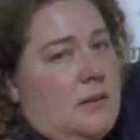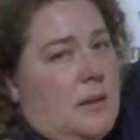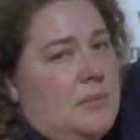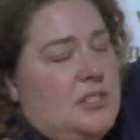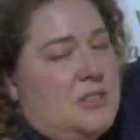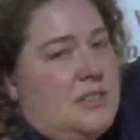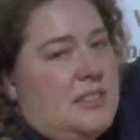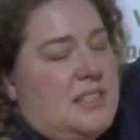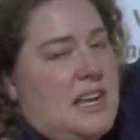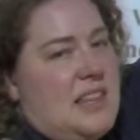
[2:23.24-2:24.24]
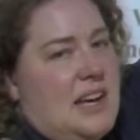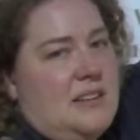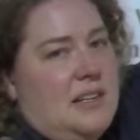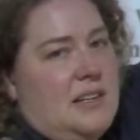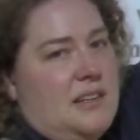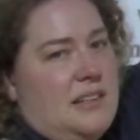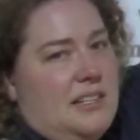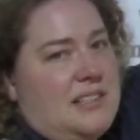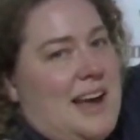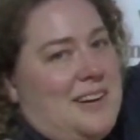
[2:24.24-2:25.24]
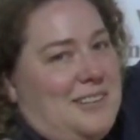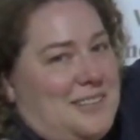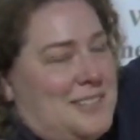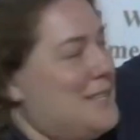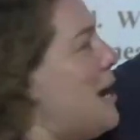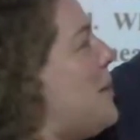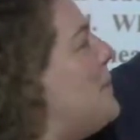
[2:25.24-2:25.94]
I'm just going to say that again, exactly the same.